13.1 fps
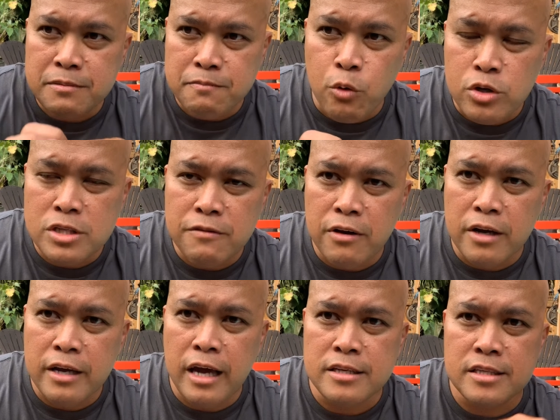more severe
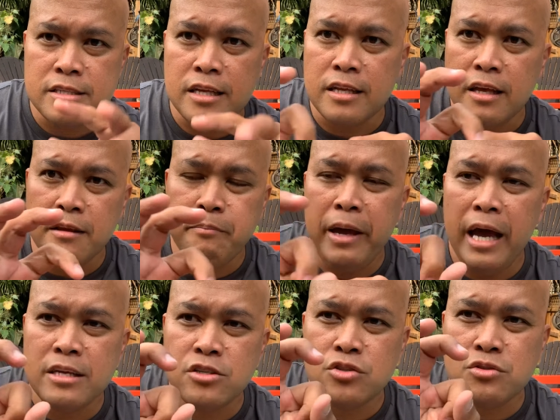cases, it
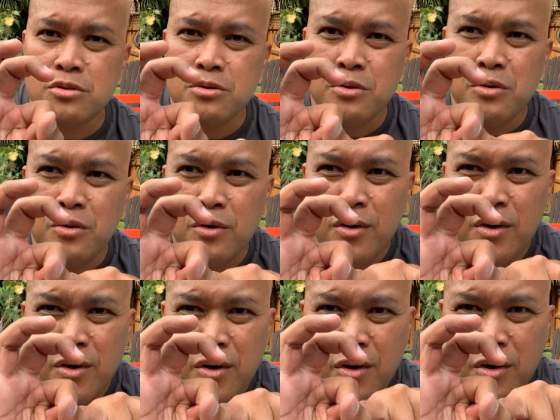passes through
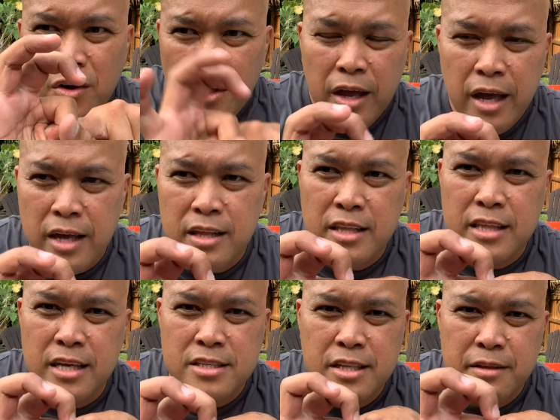and it
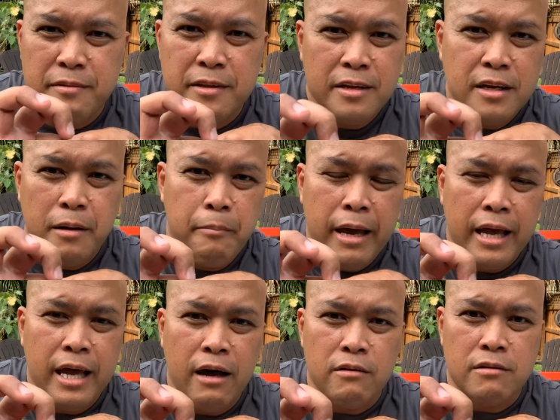doesn't come
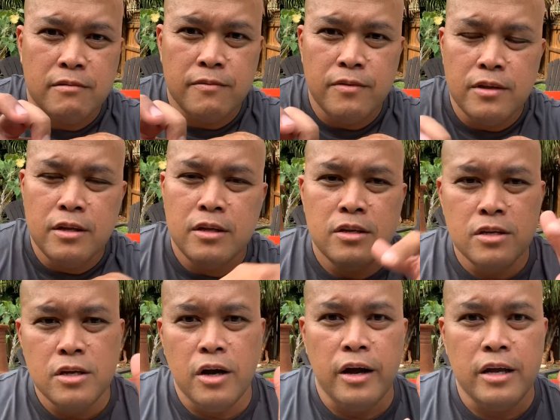back out.
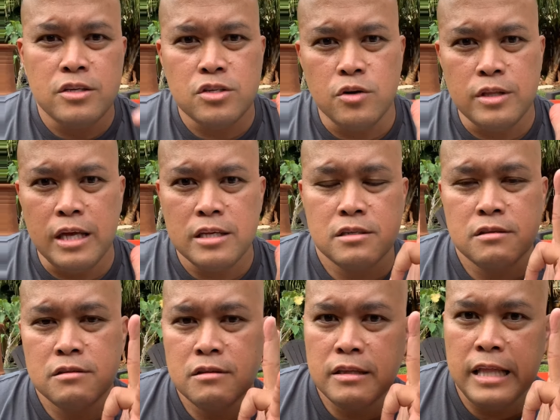All right, so
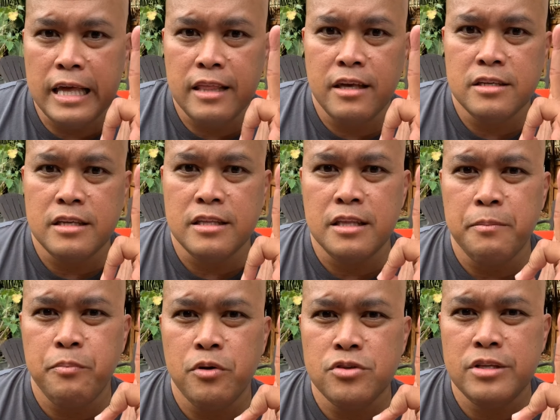that's like this, and then the
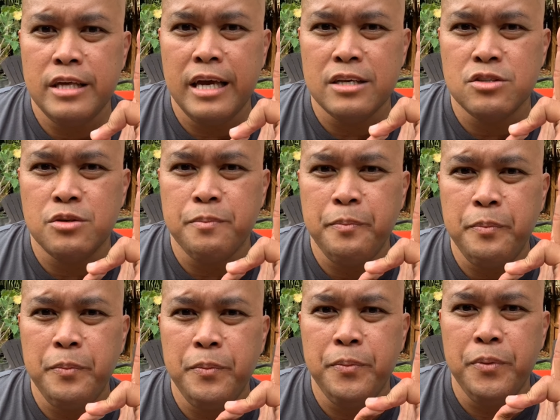person has to
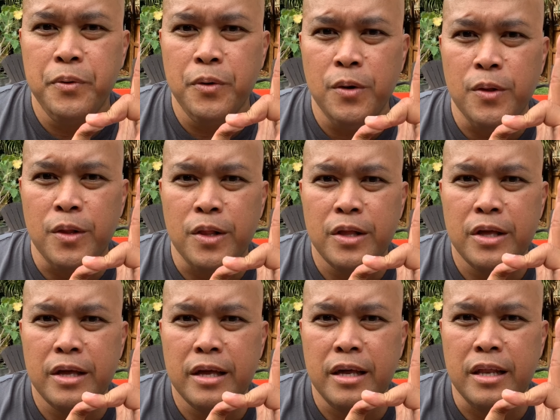pull,
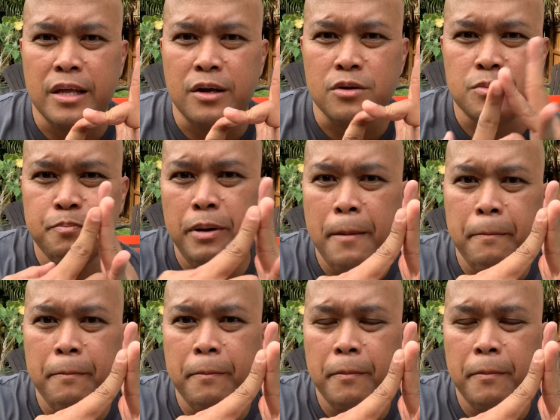and it goes pop,